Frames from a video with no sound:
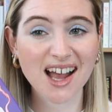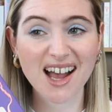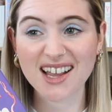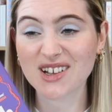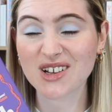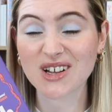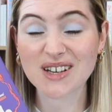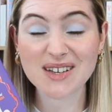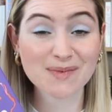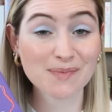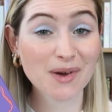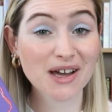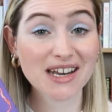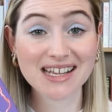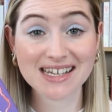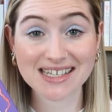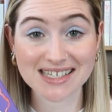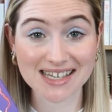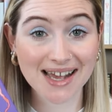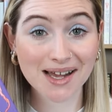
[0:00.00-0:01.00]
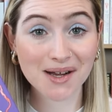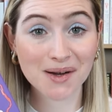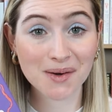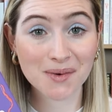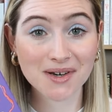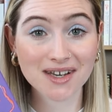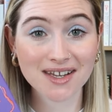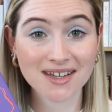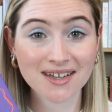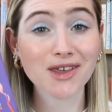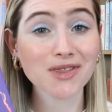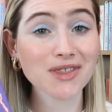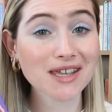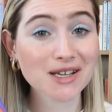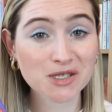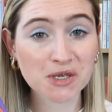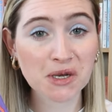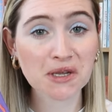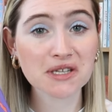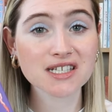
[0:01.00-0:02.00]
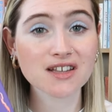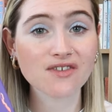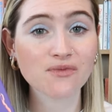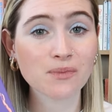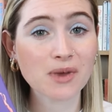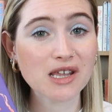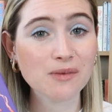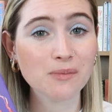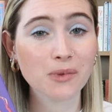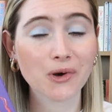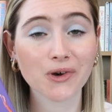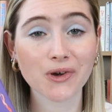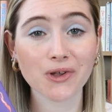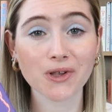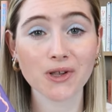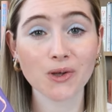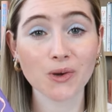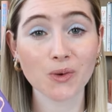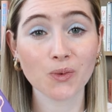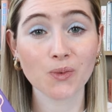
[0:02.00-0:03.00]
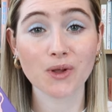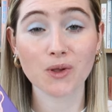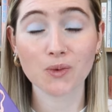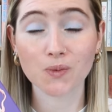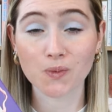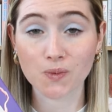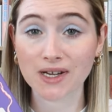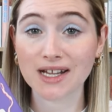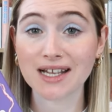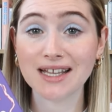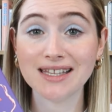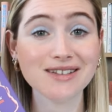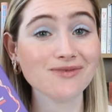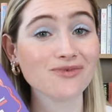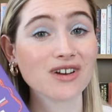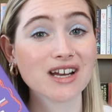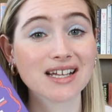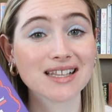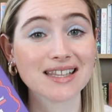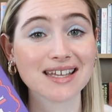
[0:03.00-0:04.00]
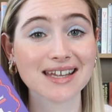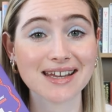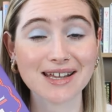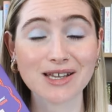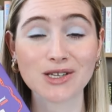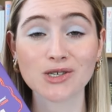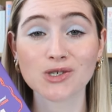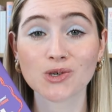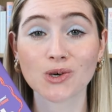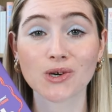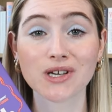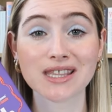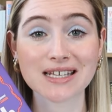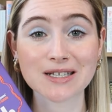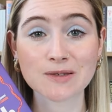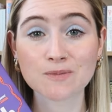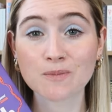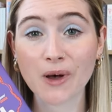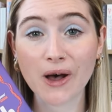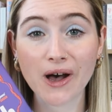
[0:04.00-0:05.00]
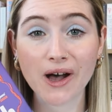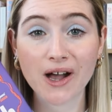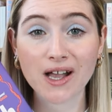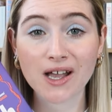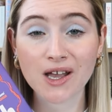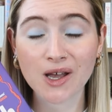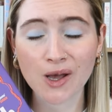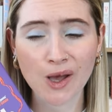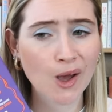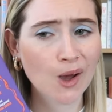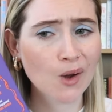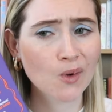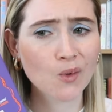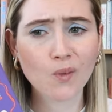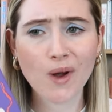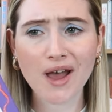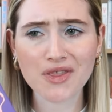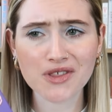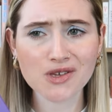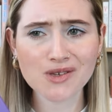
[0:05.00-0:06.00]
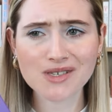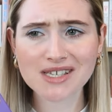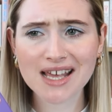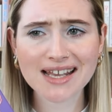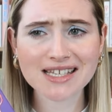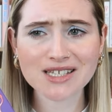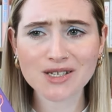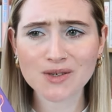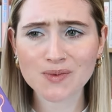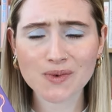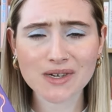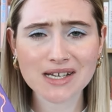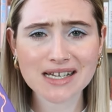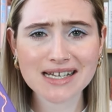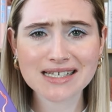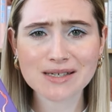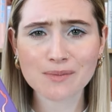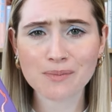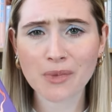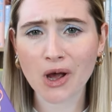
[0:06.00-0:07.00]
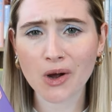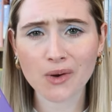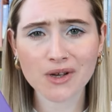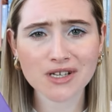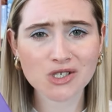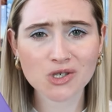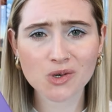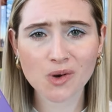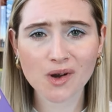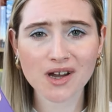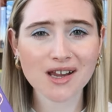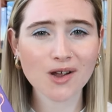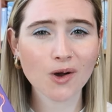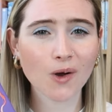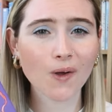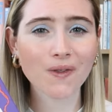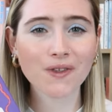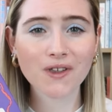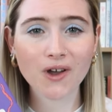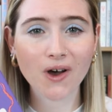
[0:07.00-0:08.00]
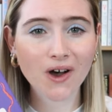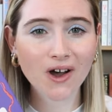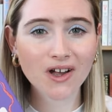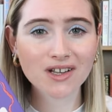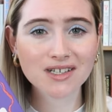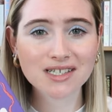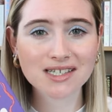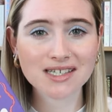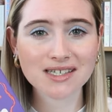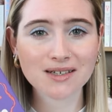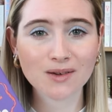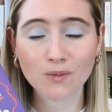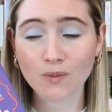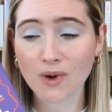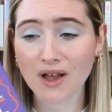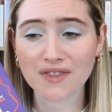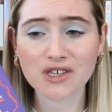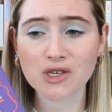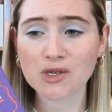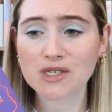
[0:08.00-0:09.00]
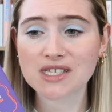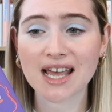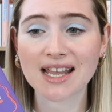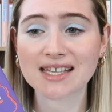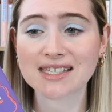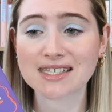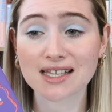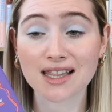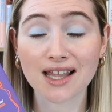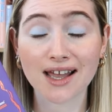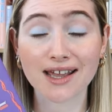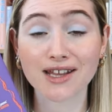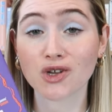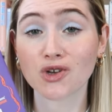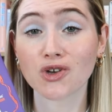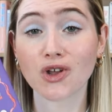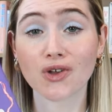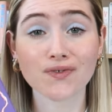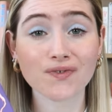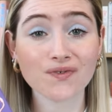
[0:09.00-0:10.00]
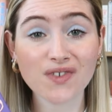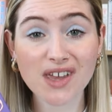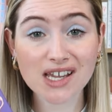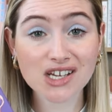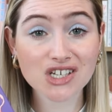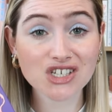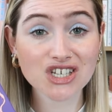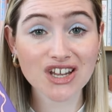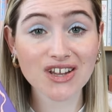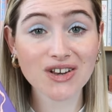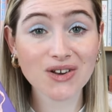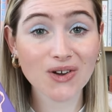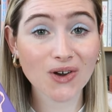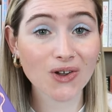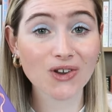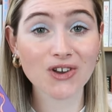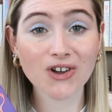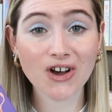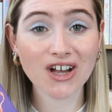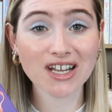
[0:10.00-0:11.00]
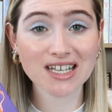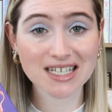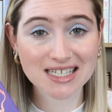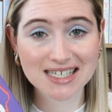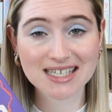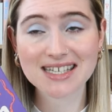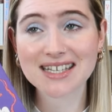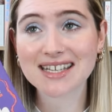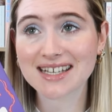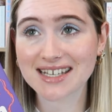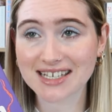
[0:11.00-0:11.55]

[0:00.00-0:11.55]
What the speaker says: I couldn't put it down. I think tons of people will really, really enjoy this book, whether you tend to read poetry or not, whether you tend to like nonfiction or not.